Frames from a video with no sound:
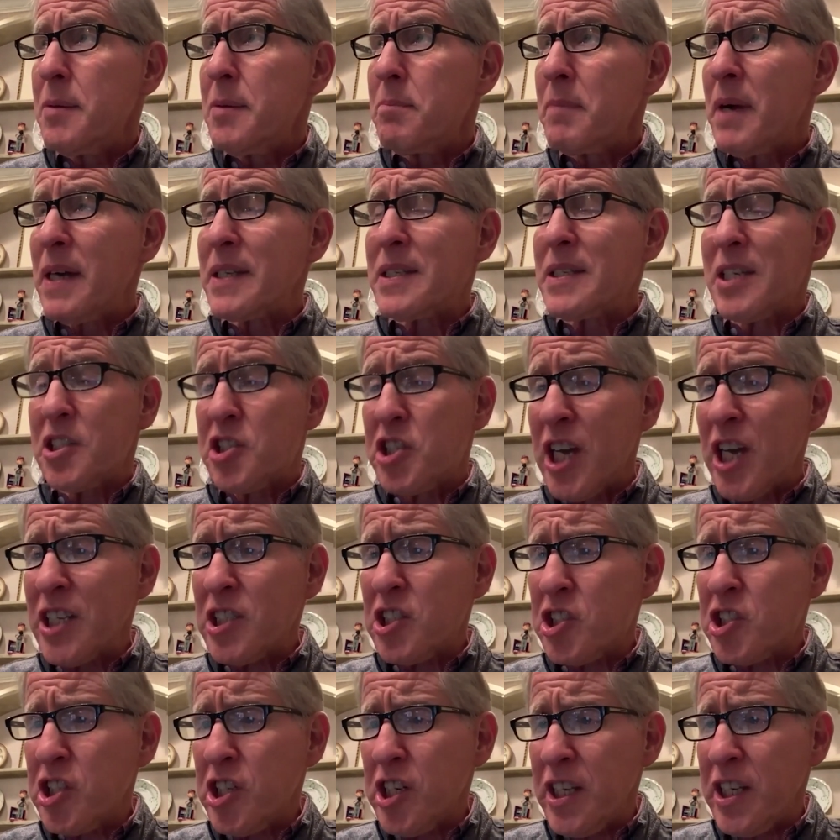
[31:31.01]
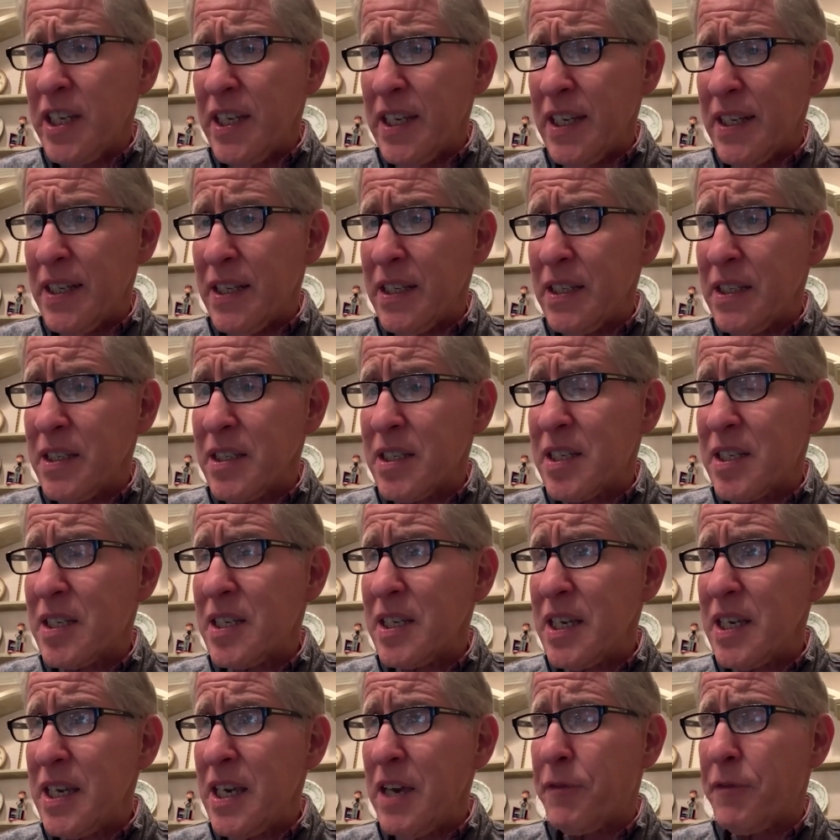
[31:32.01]
My suggestion is,
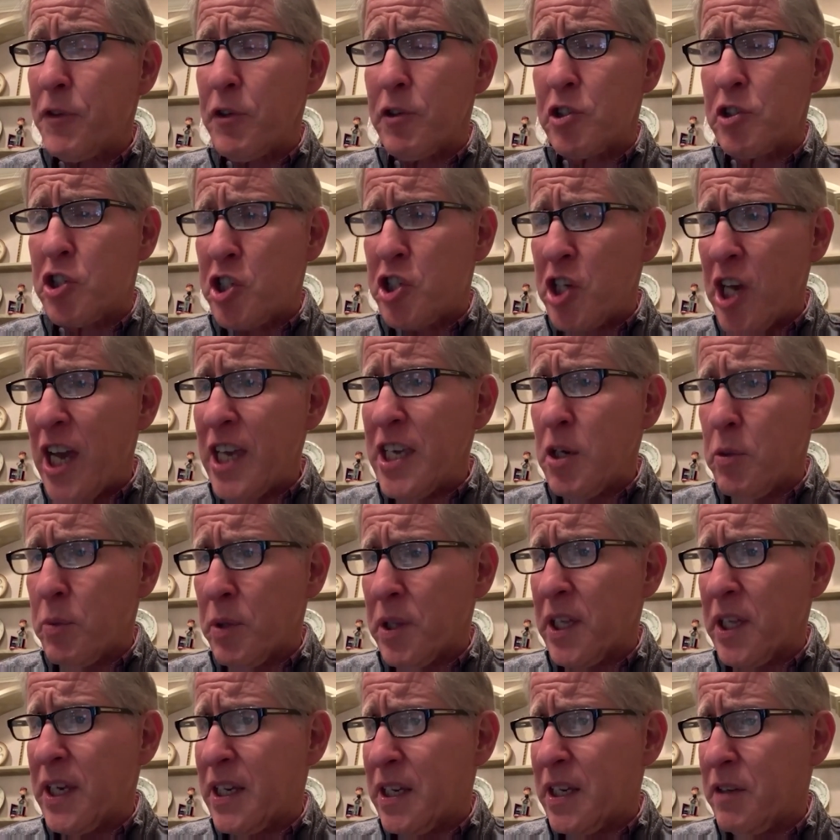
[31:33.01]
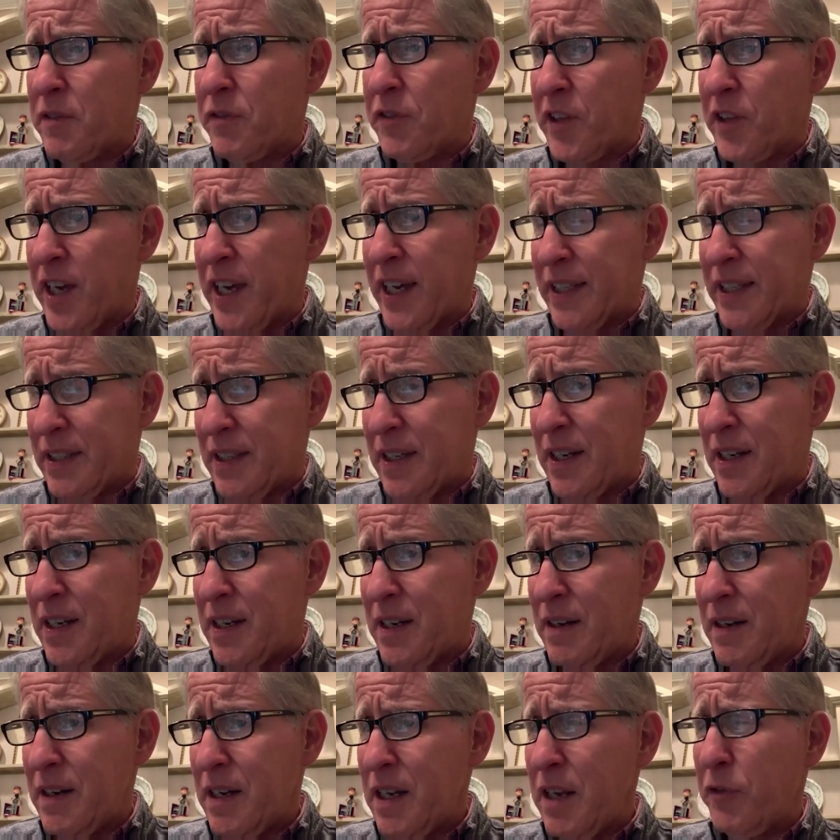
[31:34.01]
if you're genuinely conflicted,
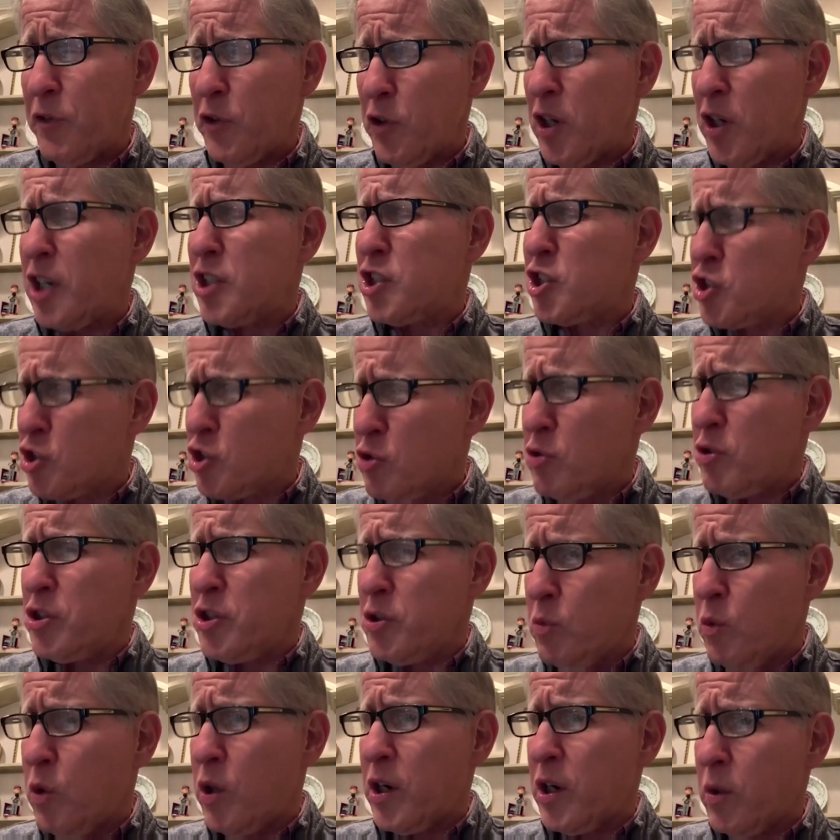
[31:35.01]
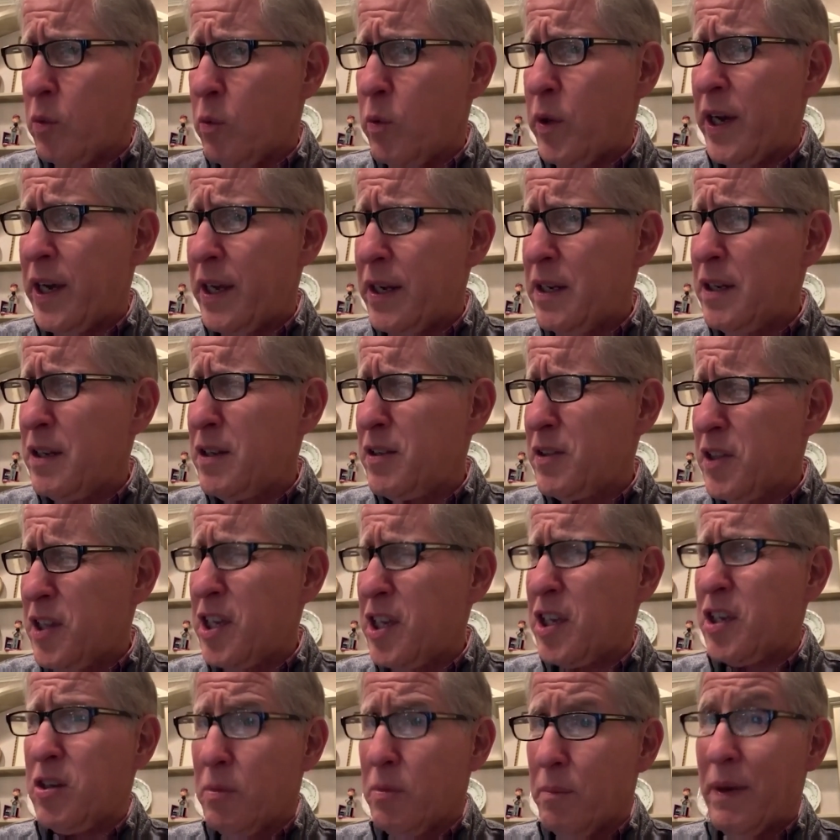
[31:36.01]
if you're not sure you want to wait, you
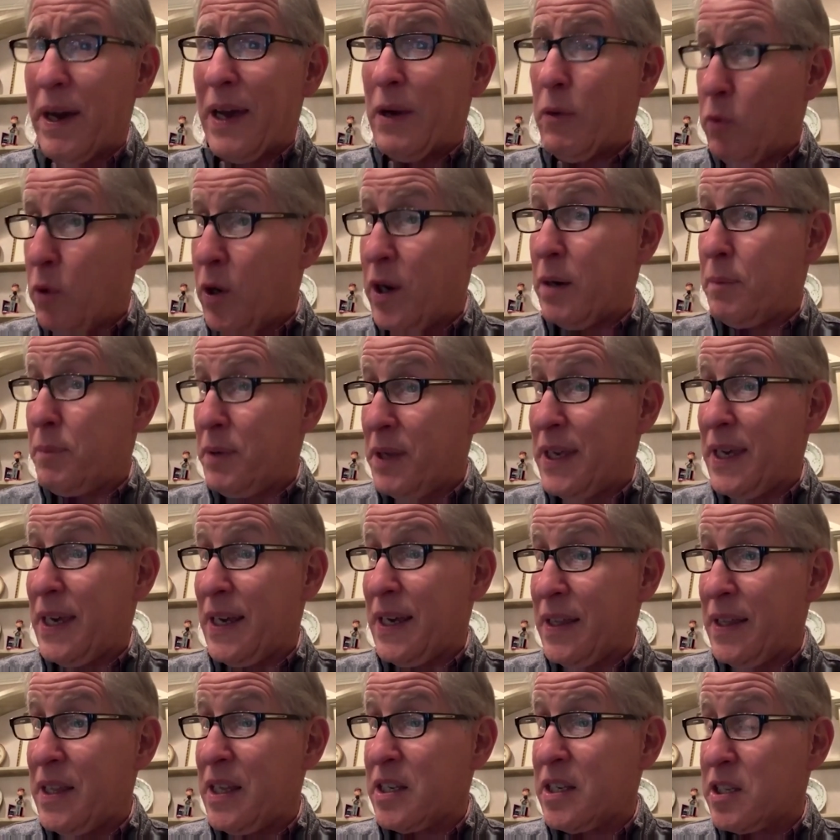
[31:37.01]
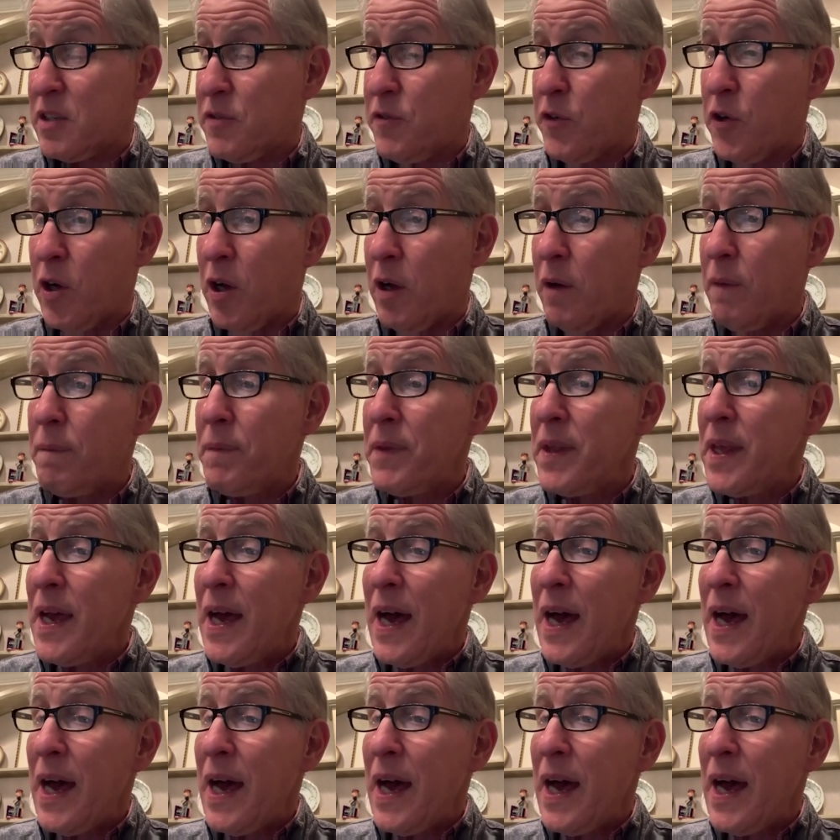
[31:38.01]
think you might want to begin this fall,